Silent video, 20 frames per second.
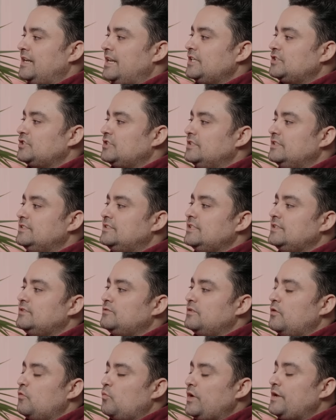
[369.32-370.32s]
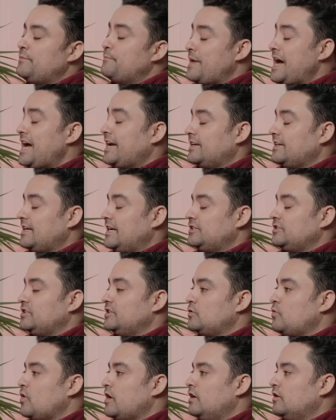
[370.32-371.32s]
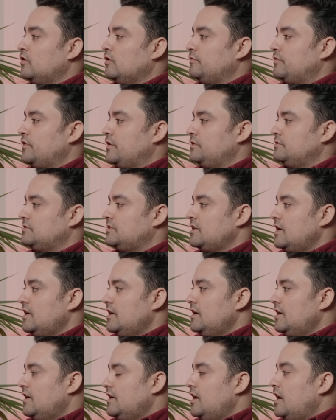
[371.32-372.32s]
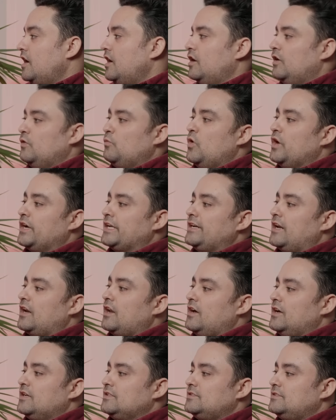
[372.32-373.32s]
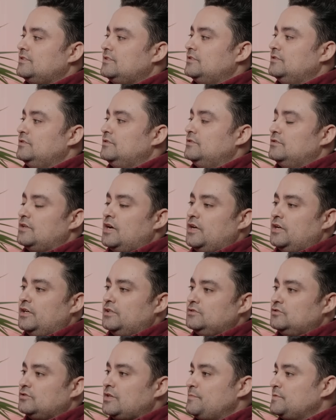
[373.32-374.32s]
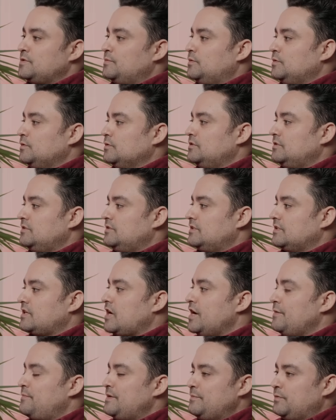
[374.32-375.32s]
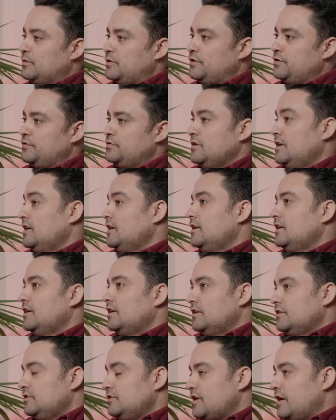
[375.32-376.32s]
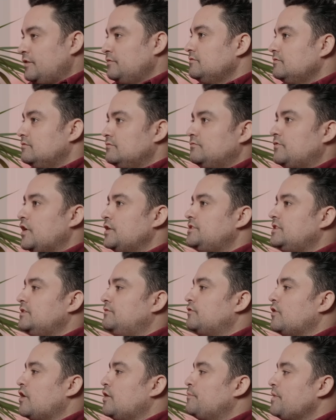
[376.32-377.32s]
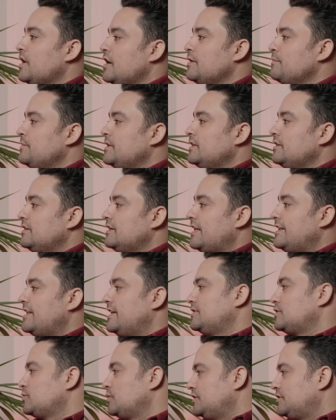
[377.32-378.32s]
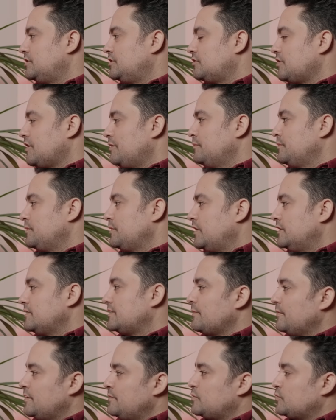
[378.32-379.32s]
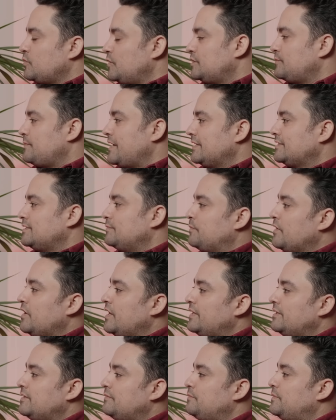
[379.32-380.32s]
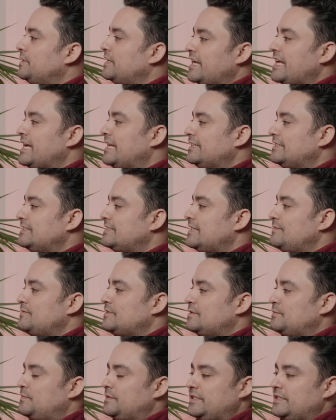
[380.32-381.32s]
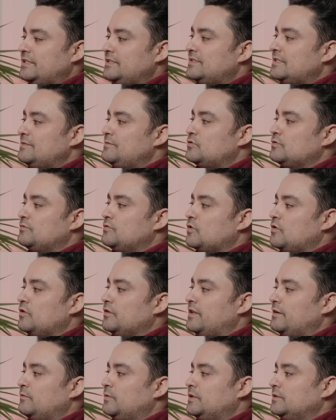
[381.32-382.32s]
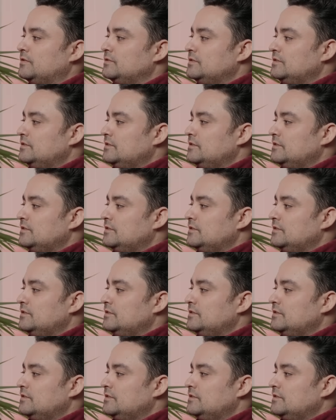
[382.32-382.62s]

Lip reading: election. He did win back actually quite a lot of those working class Trump supporters, the kind of people who voted for Obama and then switched to Trump. Some of them switched back to Biden, but again, it seems to have not gone that well.